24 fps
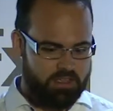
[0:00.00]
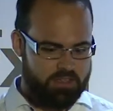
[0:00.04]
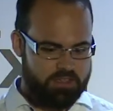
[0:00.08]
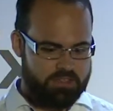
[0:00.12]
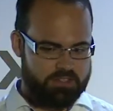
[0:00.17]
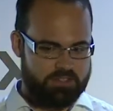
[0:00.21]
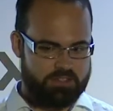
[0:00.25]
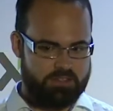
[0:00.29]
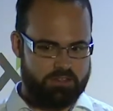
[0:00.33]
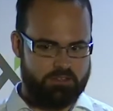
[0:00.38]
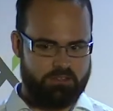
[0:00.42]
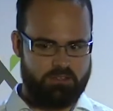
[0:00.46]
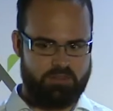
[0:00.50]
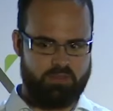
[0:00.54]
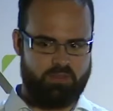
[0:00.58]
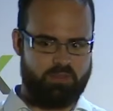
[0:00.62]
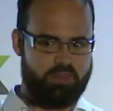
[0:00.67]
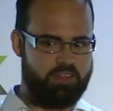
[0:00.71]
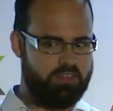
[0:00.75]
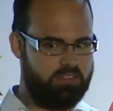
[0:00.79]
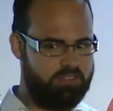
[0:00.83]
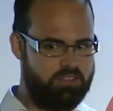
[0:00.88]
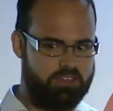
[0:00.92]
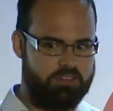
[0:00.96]
So
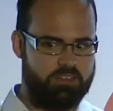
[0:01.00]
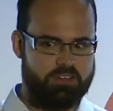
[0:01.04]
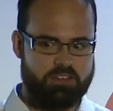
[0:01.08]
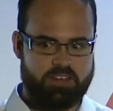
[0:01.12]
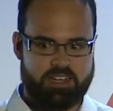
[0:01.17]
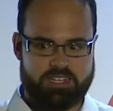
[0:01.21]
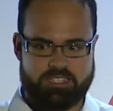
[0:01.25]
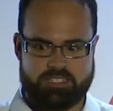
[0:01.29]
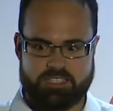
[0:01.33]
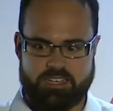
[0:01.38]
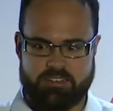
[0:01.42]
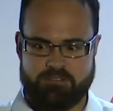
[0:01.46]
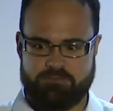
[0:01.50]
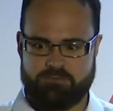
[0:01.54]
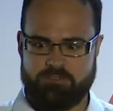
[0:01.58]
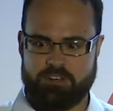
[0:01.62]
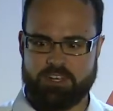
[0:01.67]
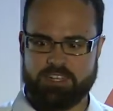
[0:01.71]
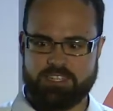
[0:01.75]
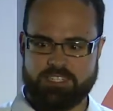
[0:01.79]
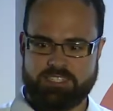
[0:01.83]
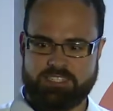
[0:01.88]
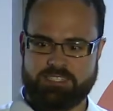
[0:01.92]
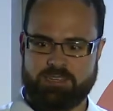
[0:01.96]
I think you guys have
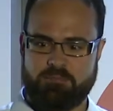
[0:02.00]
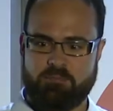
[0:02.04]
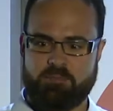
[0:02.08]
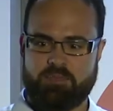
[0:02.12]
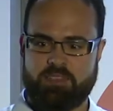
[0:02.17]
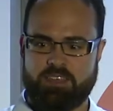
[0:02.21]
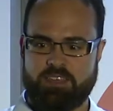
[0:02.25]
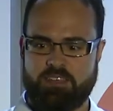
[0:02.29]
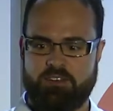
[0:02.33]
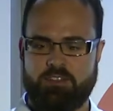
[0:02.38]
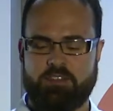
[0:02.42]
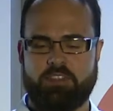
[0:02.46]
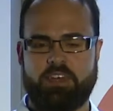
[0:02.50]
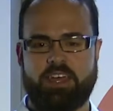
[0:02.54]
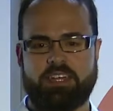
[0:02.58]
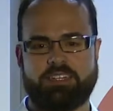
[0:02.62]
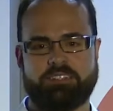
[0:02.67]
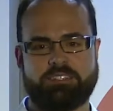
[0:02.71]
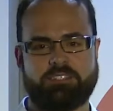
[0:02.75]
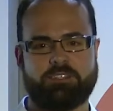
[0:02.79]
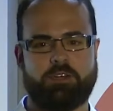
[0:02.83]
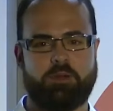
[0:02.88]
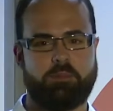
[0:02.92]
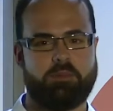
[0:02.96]
released something on
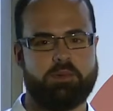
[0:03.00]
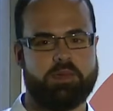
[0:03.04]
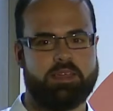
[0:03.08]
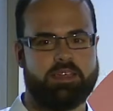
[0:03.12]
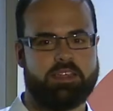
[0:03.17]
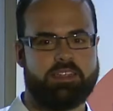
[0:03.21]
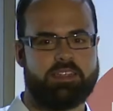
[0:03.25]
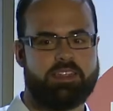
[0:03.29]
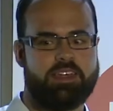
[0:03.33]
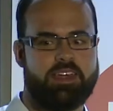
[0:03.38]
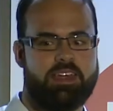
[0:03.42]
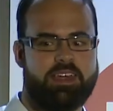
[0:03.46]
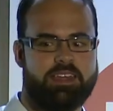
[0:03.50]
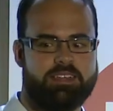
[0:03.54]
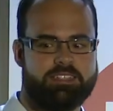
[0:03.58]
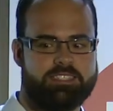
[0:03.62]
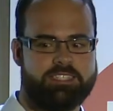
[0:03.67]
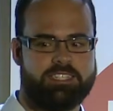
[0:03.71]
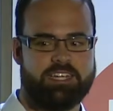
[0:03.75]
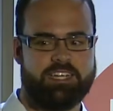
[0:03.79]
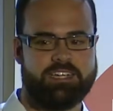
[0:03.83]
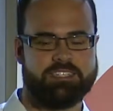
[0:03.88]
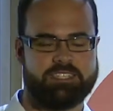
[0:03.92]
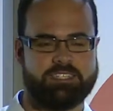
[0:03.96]
that topic that
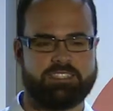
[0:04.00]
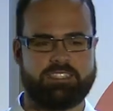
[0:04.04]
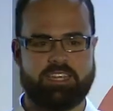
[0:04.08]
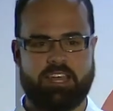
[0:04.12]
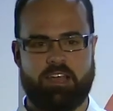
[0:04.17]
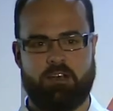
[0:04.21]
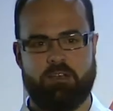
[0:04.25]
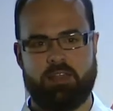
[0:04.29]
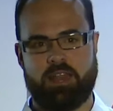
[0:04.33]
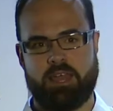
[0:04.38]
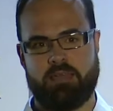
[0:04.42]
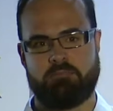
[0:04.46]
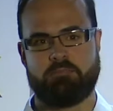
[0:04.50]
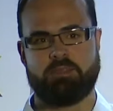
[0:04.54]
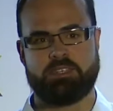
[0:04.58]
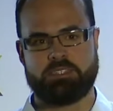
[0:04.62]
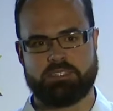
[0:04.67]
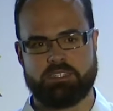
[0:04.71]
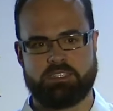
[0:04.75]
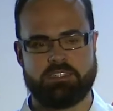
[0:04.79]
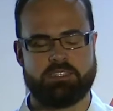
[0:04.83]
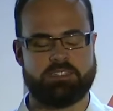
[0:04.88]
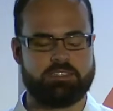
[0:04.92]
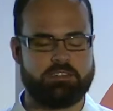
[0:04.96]
changes how
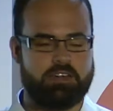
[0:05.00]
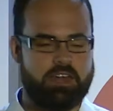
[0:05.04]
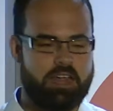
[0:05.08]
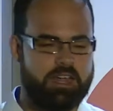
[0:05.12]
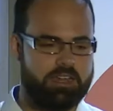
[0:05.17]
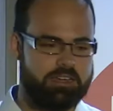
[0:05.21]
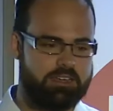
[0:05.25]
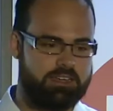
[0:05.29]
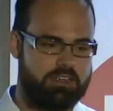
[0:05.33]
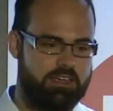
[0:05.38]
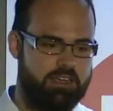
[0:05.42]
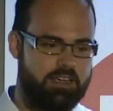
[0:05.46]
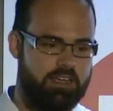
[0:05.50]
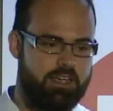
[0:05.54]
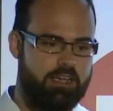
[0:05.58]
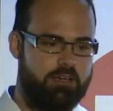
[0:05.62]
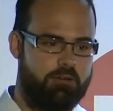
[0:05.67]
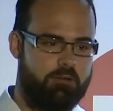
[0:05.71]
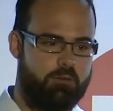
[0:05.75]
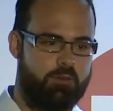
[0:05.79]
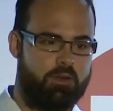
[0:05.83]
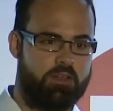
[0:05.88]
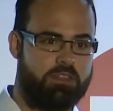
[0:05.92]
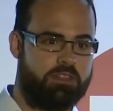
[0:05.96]
Lambdas interact
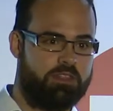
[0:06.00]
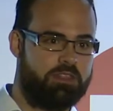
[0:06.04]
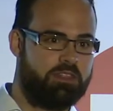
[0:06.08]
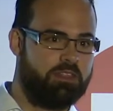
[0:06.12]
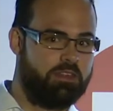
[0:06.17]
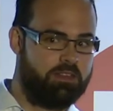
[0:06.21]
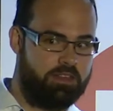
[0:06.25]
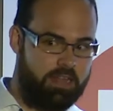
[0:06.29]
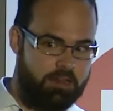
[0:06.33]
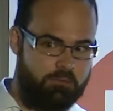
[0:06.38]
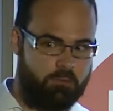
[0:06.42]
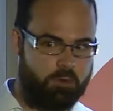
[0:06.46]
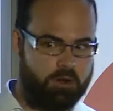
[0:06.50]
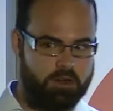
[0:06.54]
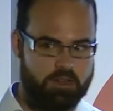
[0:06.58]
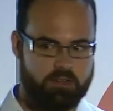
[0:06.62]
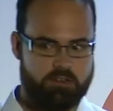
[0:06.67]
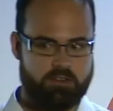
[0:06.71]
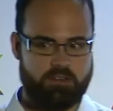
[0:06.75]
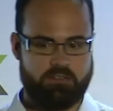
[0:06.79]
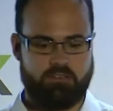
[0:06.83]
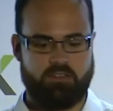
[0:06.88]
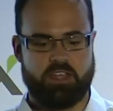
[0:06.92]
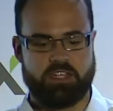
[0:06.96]
with network
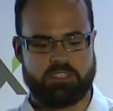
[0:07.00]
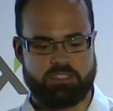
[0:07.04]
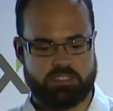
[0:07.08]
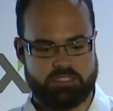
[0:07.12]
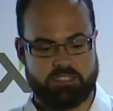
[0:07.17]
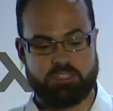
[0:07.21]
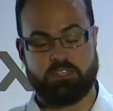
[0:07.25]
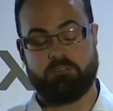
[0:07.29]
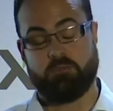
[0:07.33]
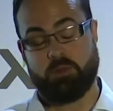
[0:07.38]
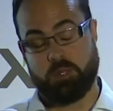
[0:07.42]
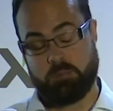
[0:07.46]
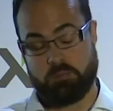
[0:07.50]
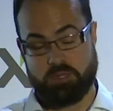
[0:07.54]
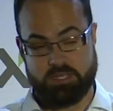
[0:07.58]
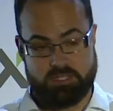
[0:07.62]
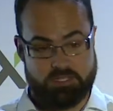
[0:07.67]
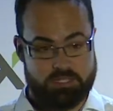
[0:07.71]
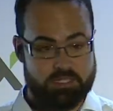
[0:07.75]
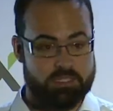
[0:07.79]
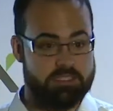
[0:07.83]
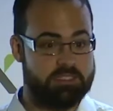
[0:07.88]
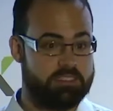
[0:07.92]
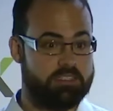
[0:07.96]
interfaces and
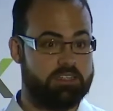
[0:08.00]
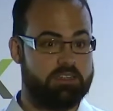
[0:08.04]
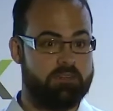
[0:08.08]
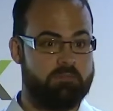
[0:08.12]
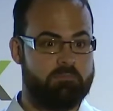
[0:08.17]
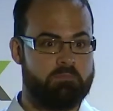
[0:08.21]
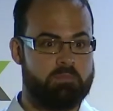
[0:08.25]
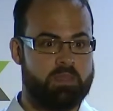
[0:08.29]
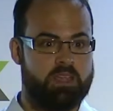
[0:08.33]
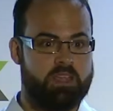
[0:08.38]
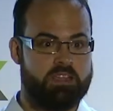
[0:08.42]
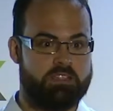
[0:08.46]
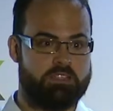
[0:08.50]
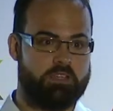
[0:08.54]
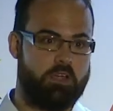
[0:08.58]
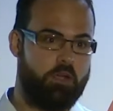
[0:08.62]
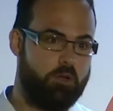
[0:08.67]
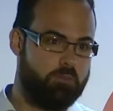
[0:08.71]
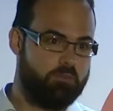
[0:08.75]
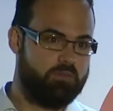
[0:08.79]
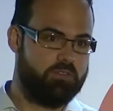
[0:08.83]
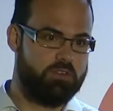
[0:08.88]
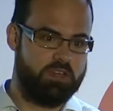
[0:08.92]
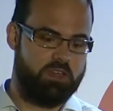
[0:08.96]
VPCs. So
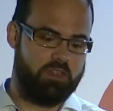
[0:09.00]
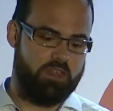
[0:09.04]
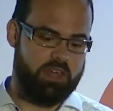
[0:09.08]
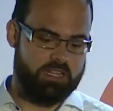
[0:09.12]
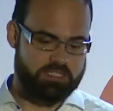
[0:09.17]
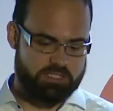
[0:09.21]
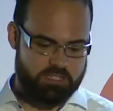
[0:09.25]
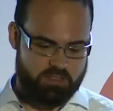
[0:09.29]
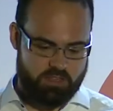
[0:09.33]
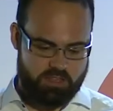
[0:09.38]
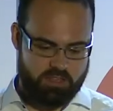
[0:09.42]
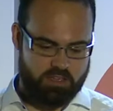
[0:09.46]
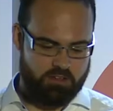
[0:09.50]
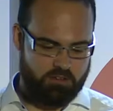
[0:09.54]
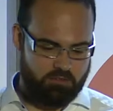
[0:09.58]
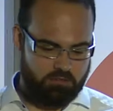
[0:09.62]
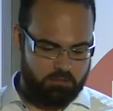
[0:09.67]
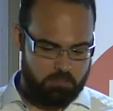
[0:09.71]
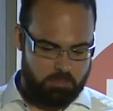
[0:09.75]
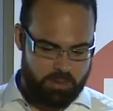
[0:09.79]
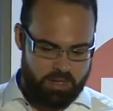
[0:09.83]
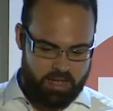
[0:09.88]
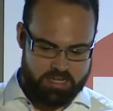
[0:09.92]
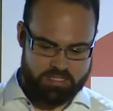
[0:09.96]
hopefully that's a thing of the
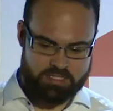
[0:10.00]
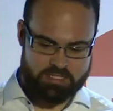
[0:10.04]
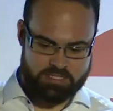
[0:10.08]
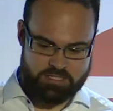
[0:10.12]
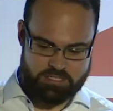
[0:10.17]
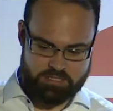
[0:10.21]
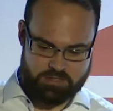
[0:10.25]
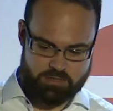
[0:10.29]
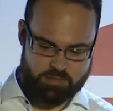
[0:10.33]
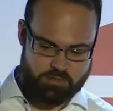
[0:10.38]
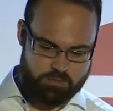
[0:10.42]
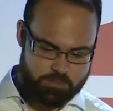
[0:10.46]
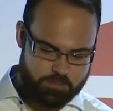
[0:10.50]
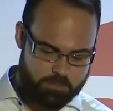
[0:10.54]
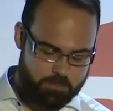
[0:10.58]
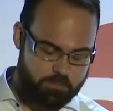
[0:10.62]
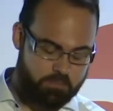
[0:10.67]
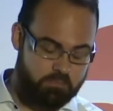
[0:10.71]
past soon.